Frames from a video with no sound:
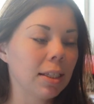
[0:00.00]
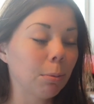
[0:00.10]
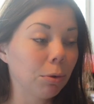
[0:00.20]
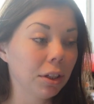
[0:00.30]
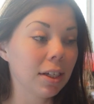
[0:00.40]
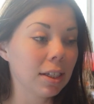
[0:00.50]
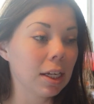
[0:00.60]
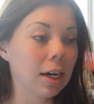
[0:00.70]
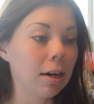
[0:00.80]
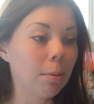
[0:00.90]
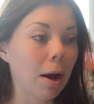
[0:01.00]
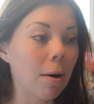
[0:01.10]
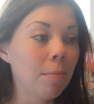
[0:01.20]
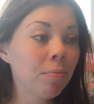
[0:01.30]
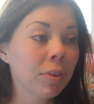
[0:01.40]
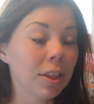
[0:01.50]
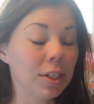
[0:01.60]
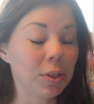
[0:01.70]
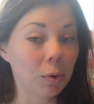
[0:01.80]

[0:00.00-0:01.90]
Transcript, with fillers: I'm really excited about this